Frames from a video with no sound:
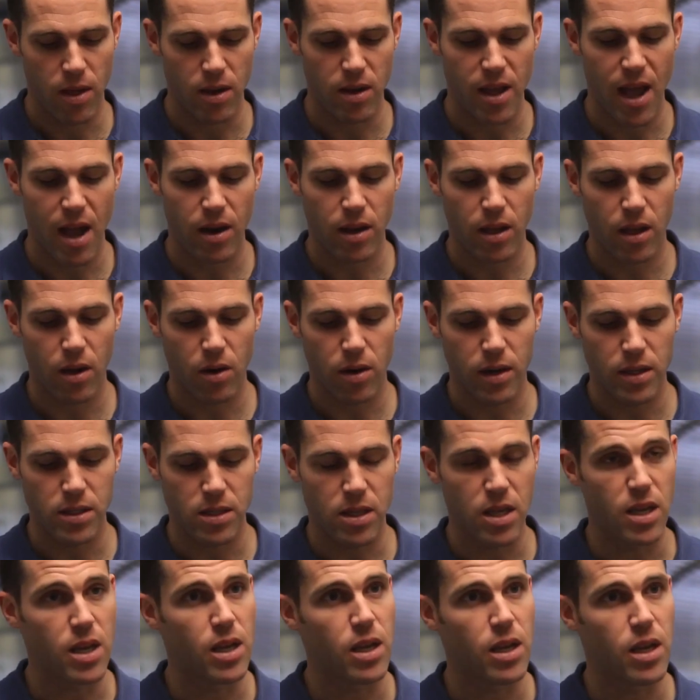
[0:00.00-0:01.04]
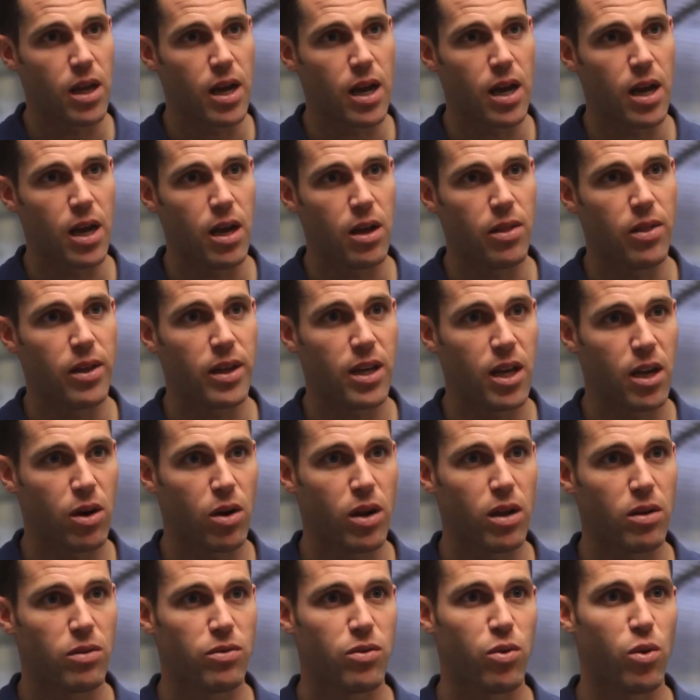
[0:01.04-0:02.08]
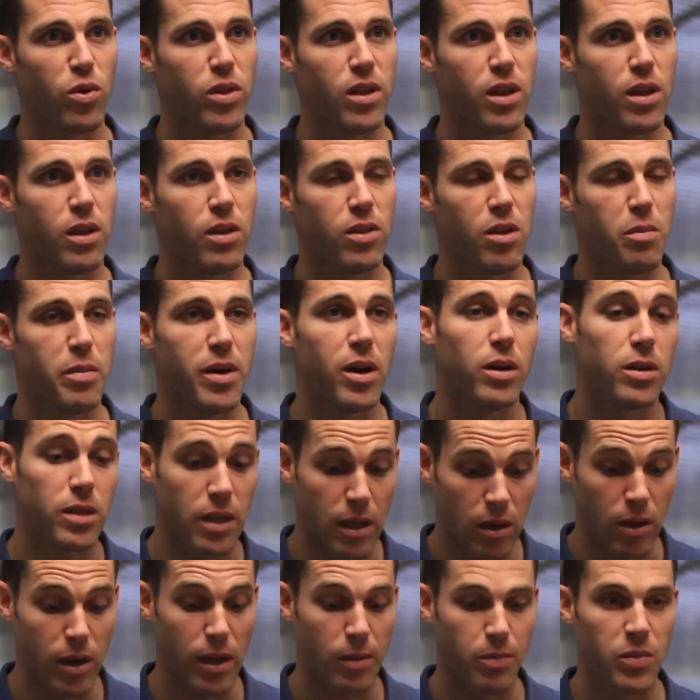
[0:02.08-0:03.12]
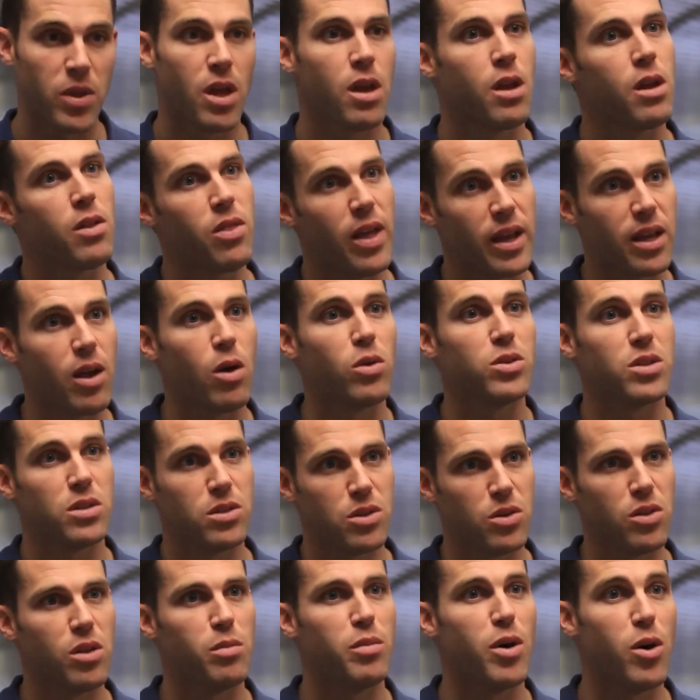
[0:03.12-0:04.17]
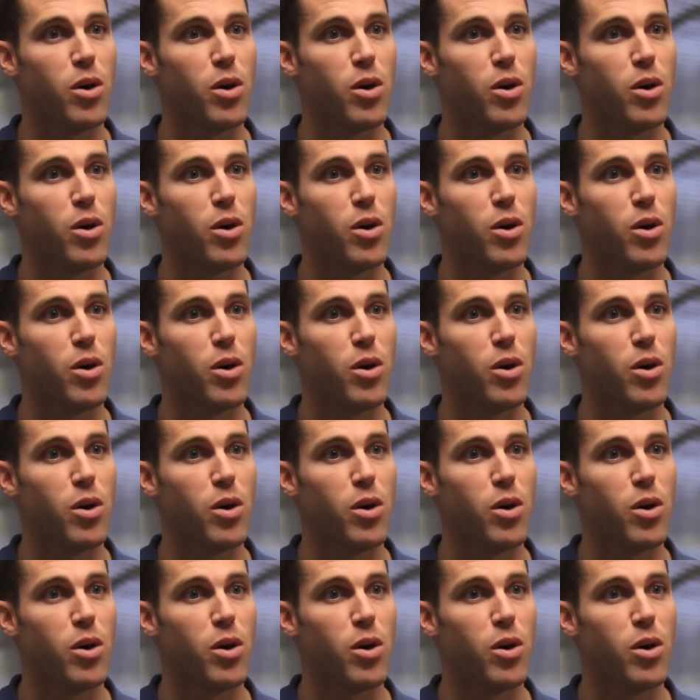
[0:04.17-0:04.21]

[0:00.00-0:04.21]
And then down here is the gearing for the belt gearing that goes into the